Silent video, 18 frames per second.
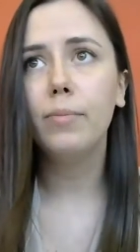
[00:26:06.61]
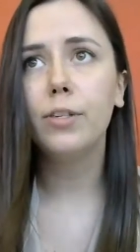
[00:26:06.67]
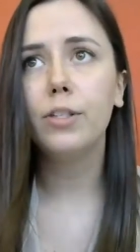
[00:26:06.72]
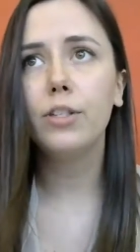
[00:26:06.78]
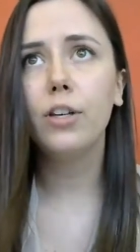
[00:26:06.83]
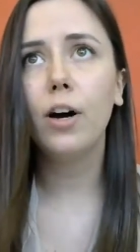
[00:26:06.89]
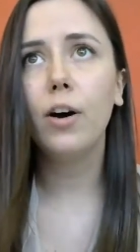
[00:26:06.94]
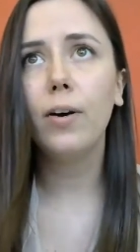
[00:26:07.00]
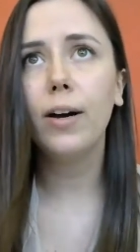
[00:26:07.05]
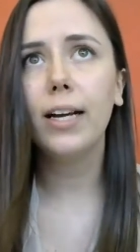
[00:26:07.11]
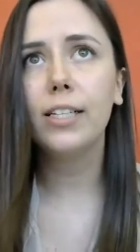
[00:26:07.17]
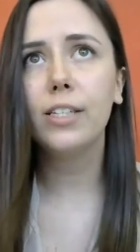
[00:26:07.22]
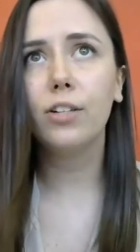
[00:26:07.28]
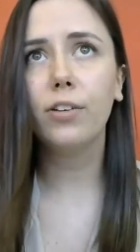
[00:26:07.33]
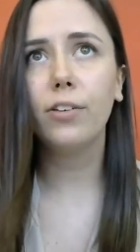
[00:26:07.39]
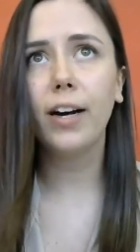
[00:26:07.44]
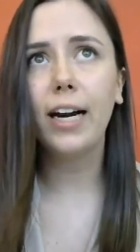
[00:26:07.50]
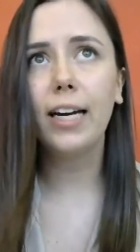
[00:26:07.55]
So it's
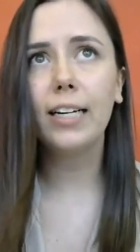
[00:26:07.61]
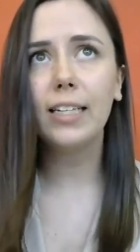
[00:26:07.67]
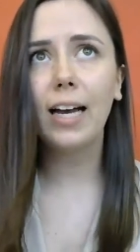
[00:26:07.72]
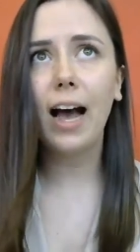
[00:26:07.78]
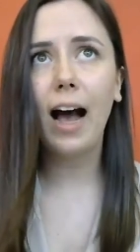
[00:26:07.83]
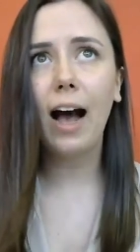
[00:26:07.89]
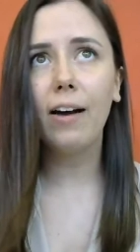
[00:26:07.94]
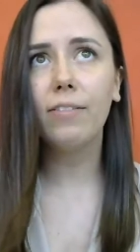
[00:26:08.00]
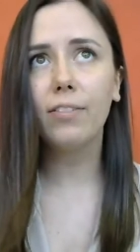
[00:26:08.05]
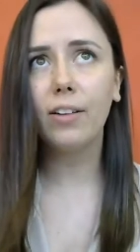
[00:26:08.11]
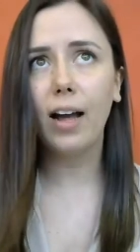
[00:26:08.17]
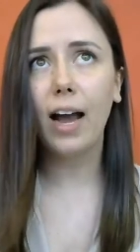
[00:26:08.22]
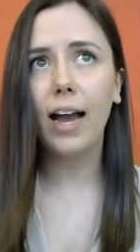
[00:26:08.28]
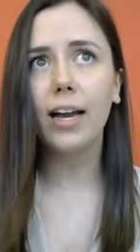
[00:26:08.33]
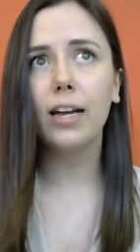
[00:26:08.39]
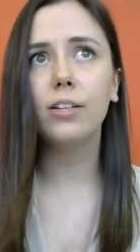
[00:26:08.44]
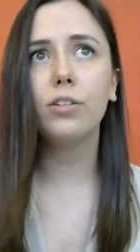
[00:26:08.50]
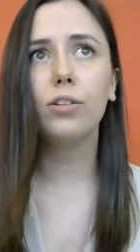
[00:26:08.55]
great to have
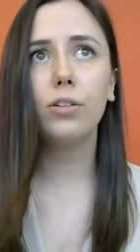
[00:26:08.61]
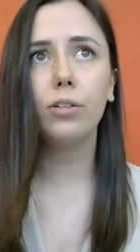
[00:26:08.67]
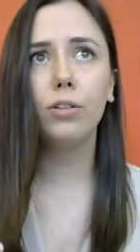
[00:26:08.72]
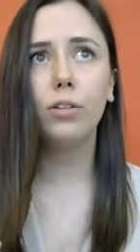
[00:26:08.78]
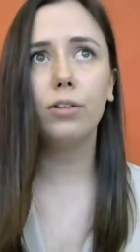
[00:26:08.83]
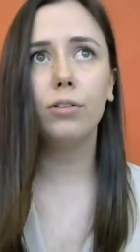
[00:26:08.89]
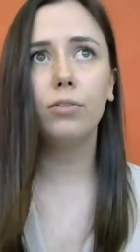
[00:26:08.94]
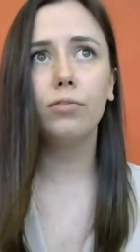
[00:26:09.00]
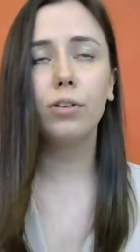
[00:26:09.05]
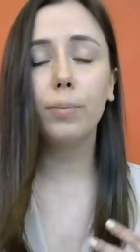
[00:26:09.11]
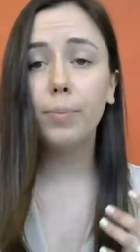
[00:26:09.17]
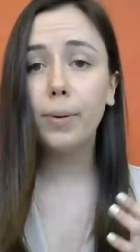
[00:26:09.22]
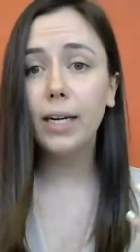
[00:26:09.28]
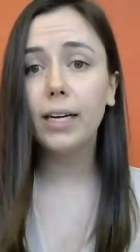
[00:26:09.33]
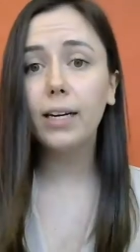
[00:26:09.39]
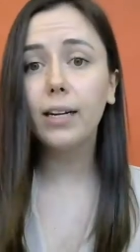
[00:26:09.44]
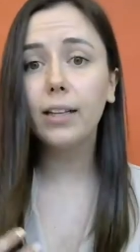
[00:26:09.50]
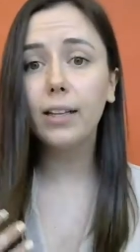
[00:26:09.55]
clients who
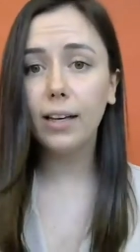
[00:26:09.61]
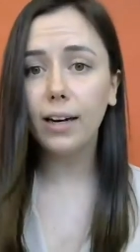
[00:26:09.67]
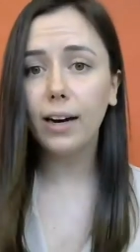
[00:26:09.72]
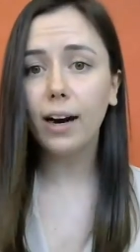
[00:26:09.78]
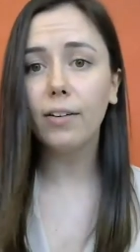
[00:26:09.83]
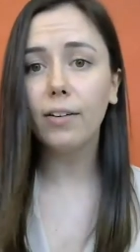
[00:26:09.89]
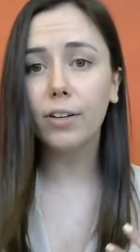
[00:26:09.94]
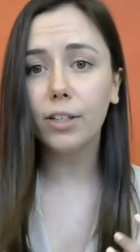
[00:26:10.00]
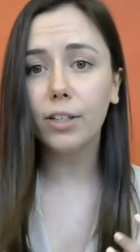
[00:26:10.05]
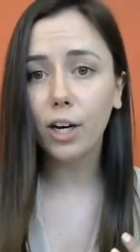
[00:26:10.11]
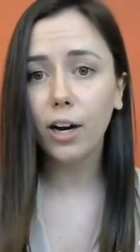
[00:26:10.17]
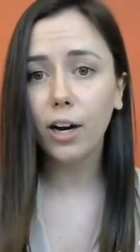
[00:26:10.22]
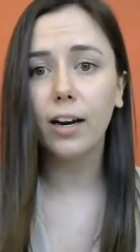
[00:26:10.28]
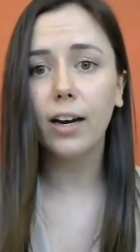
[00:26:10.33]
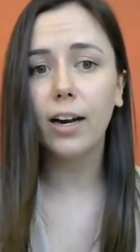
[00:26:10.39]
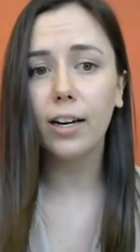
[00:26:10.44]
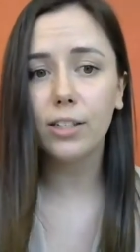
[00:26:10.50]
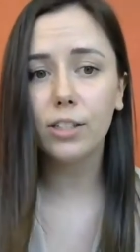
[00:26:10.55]
repeatedly are
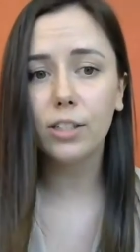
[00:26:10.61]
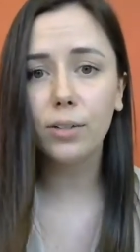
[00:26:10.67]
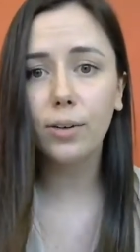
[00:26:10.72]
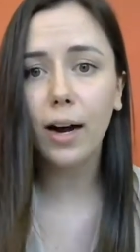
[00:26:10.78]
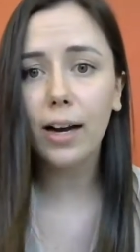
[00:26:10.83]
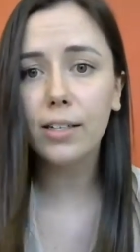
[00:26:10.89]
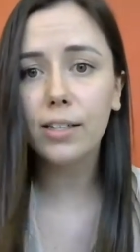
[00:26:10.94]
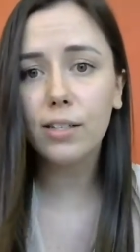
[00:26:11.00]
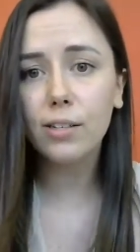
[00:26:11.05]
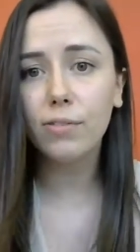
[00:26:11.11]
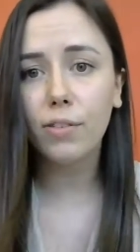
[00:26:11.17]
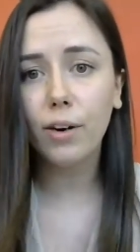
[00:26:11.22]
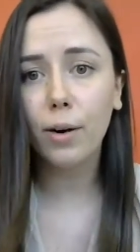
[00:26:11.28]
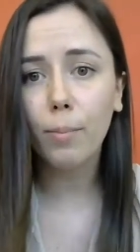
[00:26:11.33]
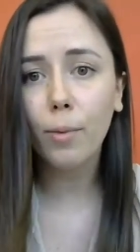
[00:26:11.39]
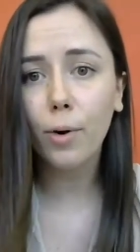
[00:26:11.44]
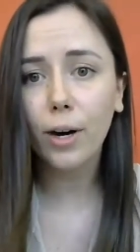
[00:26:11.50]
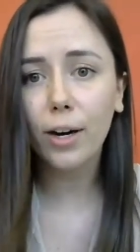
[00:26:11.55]
returning to us for
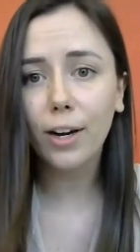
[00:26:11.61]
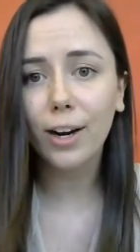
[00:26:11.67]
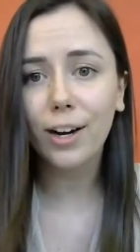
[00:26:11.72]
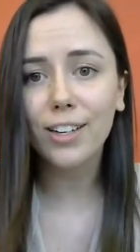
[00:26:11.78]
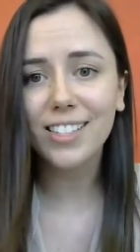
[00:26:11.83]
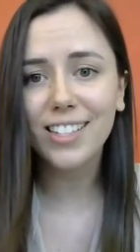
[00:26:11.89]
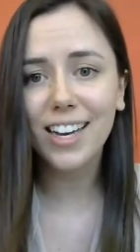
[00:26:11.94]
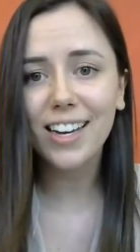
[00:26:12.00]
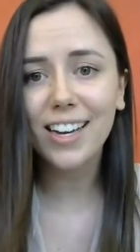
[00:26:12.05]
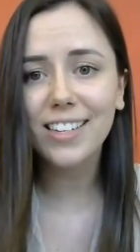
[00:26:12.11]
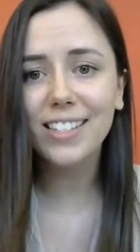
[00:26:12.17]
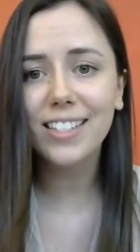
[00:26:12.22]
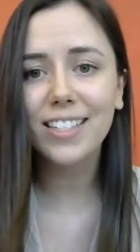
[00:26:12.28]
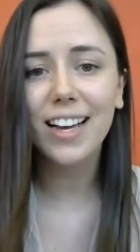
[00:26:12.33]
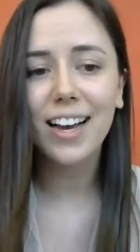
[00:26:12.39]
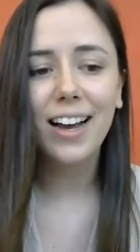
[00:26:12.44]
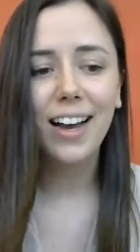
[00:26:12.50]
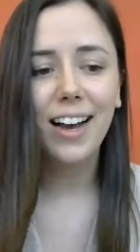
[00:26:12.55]
more
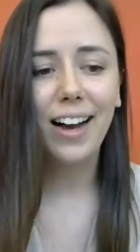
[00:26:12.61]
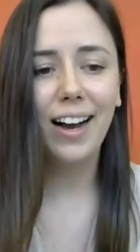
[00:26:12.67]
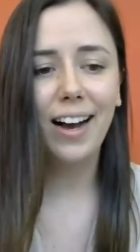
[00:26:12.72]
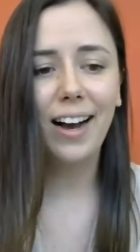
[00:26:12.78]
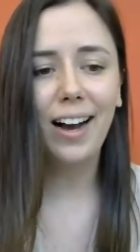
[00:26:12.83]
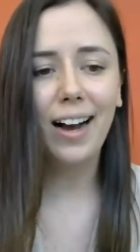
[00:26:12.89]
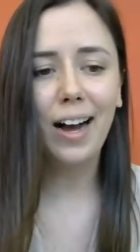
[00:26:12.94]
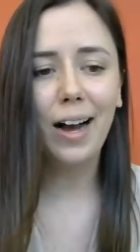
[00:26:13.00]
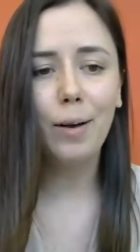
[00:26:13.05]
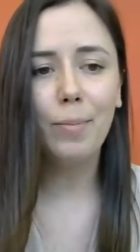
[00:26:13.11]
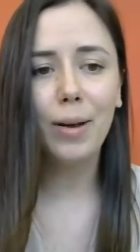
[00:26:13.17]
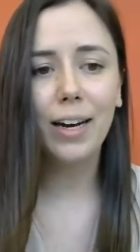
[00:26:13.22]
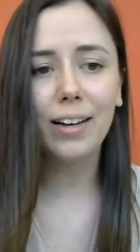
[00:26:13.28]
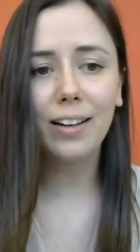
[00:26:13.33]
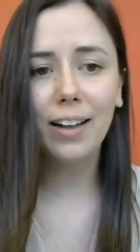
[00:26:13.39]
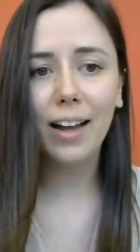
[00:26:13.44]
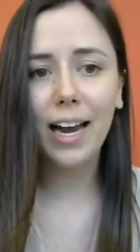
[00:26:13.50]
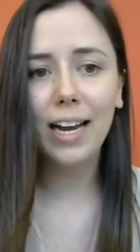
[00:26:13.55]
nurses,
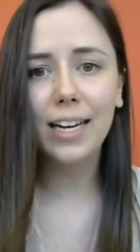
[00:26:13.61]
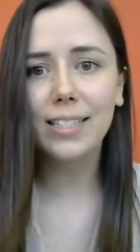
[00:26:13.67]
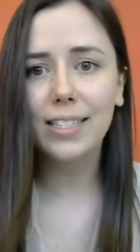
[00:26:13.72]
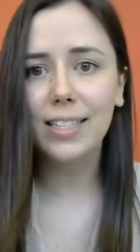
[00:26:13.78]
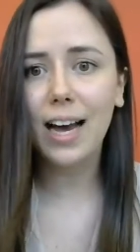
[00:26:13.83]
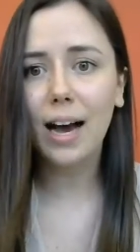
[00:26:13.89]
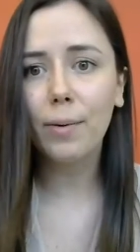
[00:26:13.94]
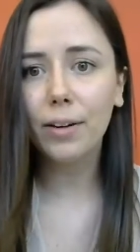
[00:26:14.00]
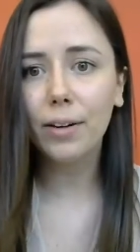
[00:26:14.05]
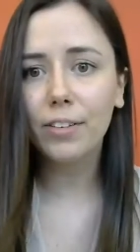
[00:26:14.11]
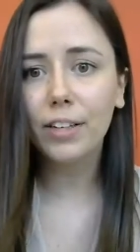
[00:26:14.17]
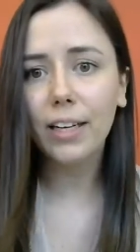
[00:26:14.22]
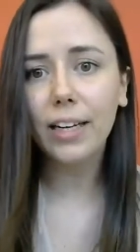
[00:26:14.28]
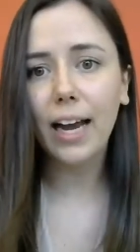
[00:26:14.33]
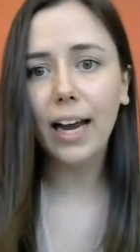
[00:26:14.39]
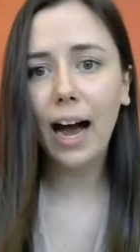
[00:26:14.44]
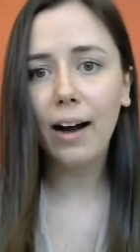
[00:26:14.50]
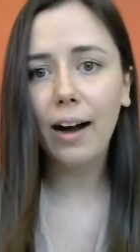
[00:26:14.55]
and clients that we
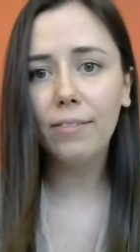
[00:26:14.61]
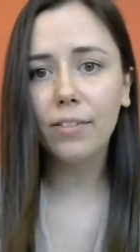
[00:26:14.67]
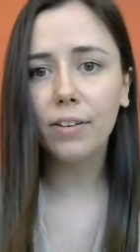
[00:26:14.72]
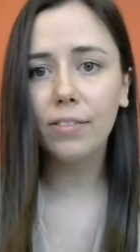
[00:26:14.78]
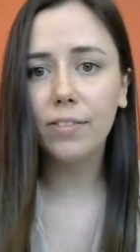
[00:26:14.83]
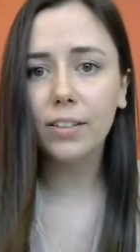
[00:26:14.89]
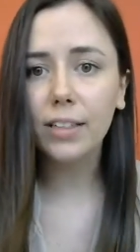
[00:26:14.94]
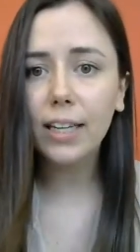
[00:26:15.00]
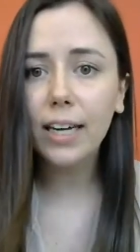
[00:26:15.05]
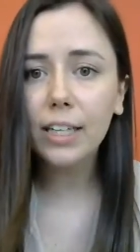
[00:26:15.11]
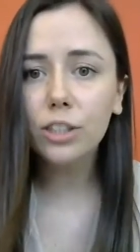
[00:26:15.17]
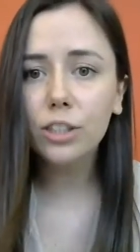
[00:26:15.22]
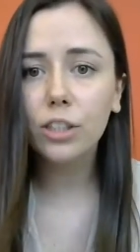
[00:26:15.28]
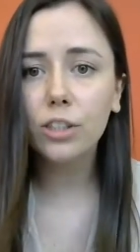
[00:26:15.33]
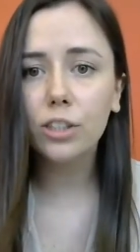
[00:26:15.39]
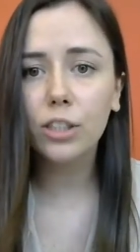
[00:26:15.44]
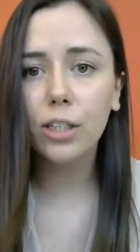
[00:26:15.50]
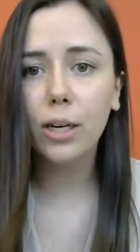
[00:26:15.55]
really have a
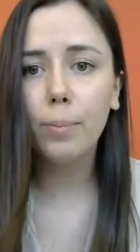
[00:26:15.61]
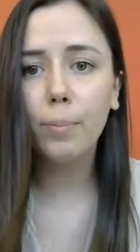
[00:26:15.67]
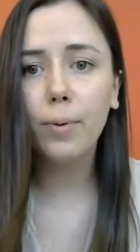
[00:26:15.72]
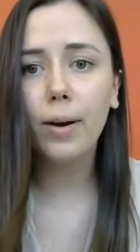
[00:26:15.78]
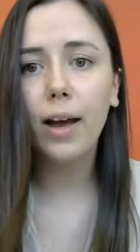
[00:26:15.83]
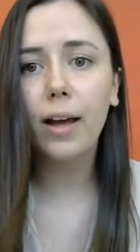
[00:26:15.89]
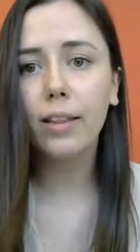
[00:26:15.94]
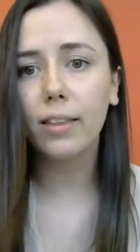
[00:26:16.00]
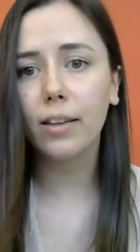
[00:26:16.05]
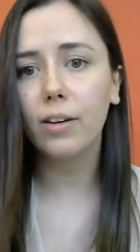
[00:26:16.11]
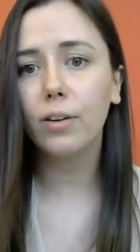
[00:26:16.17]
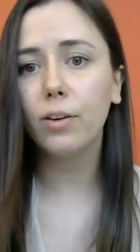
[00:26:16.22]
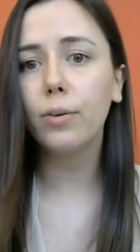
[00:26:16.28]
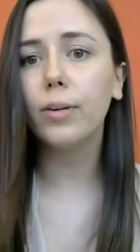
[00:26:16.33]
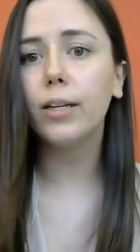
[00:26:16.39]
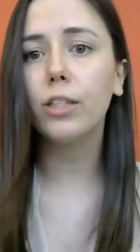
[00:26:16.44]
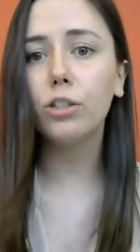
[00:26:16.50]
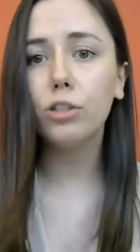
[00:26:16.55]
relationship with and
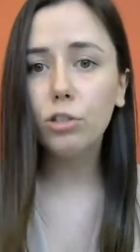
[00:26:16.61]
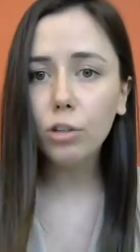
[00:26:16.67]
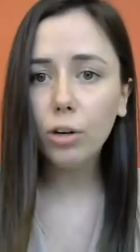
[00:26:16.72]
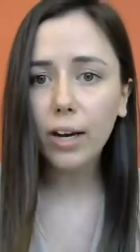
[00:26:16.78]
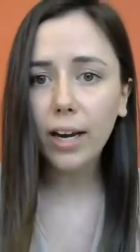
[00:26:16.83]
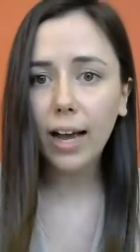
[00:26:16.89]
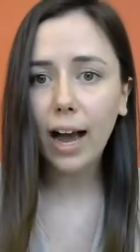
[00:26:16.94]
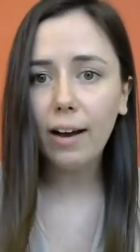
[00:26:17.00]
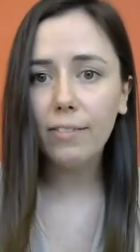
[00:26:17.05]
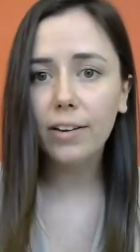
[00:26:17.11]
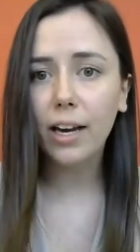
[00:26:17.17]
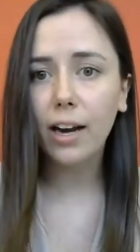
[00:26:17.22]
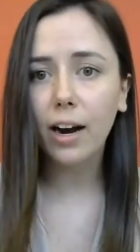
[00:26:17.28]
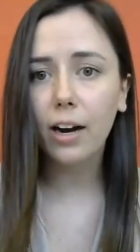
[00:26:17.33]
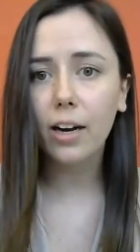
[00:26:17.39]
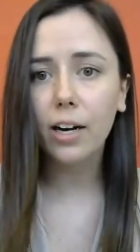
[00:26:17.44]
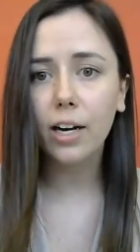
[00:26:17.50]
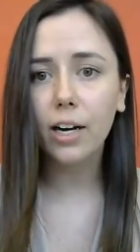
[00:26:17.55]
who enjoy having
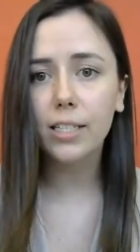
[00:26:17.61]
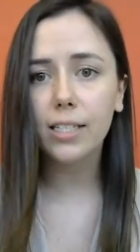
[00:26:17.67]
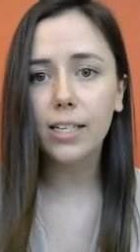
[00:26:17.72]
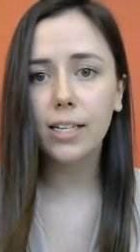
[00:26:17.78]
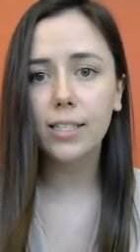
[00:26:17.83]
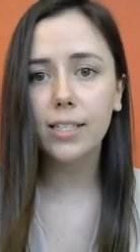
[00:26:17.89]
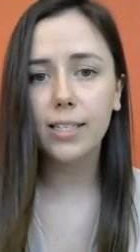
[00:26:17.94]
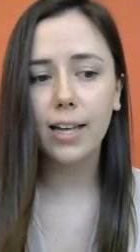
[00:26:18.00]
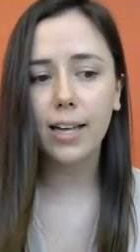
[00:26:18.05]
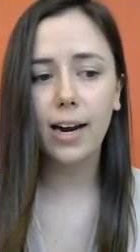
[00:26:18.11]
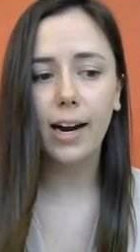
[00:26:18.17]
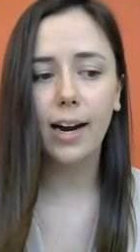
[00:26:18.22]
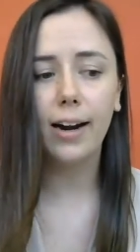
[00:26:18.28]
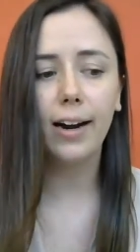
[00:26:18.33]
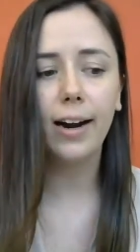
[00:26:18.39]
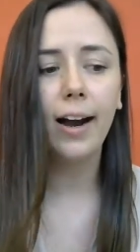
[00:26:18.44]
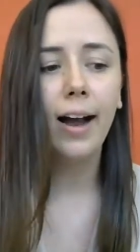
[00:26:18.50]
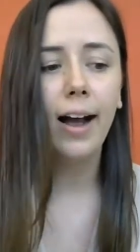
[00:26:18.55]
our nurses there.